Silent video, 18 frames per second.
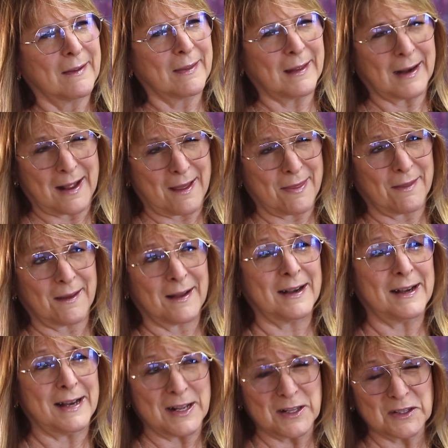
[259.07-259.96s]
that I
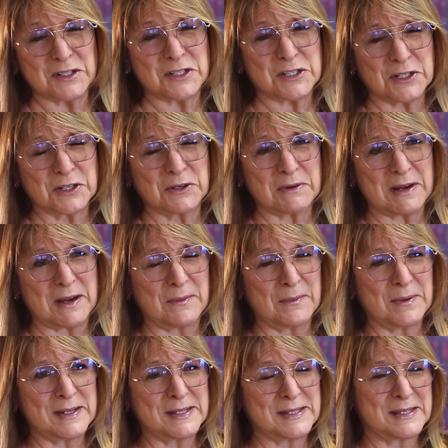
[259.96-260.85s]
thought an English
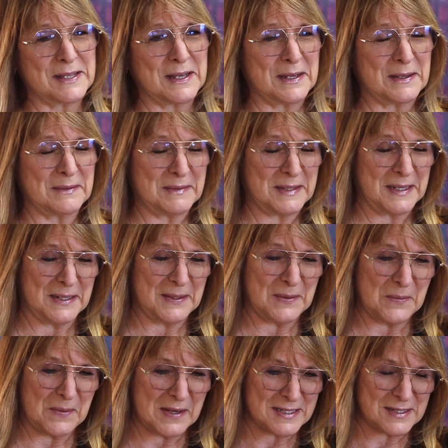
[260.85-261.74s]
degree was
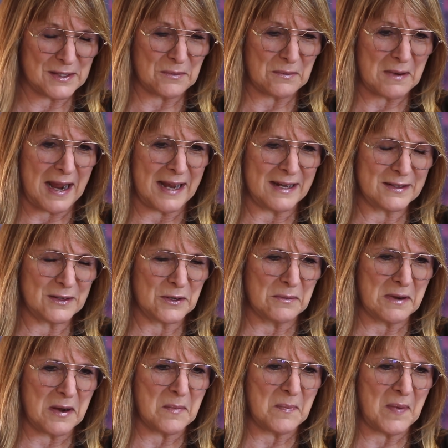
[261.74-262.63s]
the right
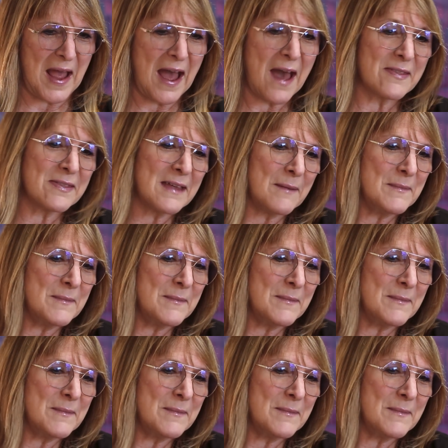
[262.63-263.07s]
career path?